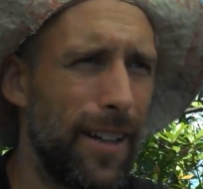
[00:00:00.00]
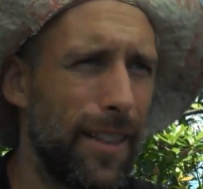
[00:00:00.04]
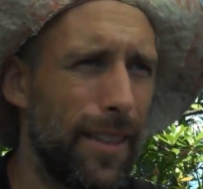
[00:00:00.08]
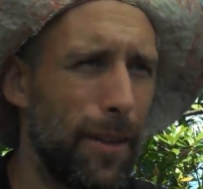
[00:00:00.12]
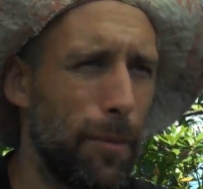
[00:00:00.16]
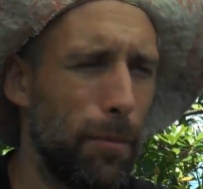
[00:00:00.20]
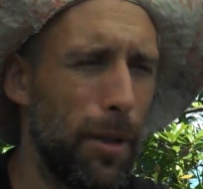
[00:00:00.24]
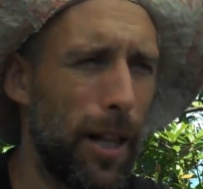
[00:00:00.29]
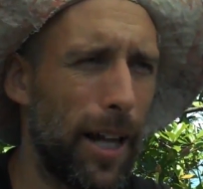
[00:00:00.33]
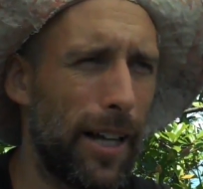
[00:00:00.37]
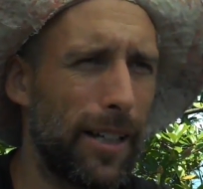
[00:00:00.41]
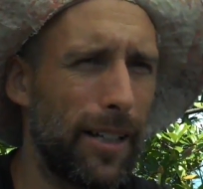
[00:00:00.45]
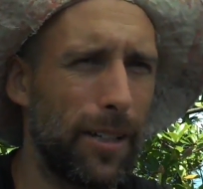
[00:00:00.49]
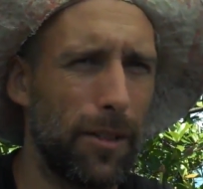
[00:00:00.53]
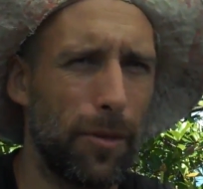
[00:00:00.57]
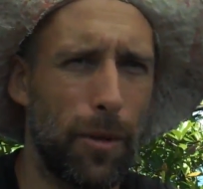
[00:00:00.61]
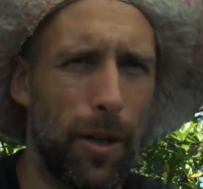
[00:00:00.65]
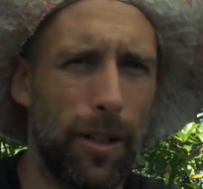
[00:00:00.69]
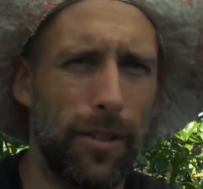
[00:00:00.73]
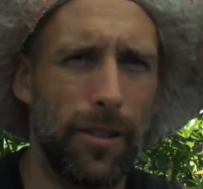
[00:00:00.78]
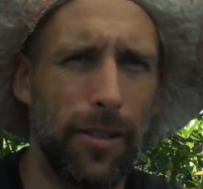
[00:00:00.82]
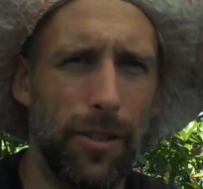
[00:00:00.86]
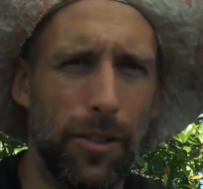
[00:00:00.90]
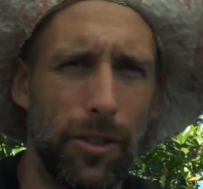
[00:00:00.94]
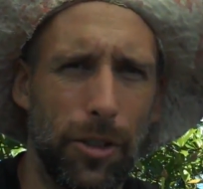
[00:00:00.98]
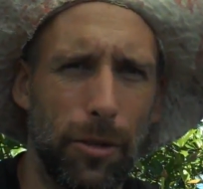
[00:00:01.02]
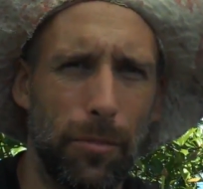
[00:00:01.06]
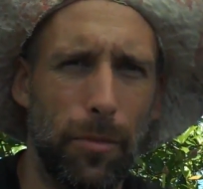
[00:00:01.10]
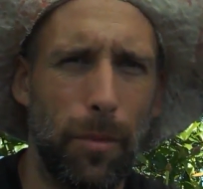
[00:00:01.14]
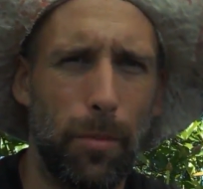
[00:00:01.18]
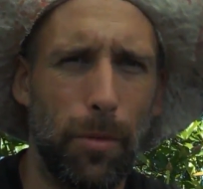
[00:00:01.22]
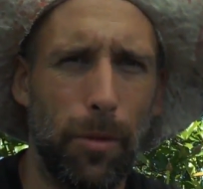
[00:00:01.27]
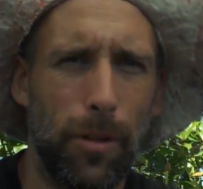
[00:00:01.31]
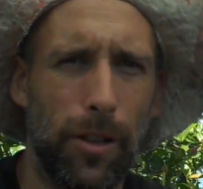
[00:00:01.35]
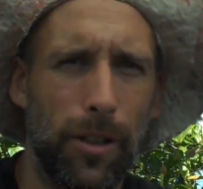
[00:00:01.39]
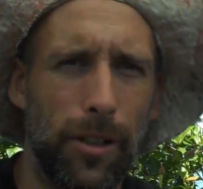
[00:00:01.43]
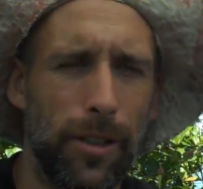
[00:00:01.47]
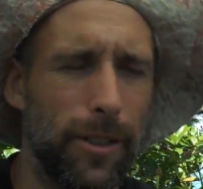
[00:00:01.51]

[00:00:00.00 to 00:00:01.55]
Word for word: The blackened resin should be pretty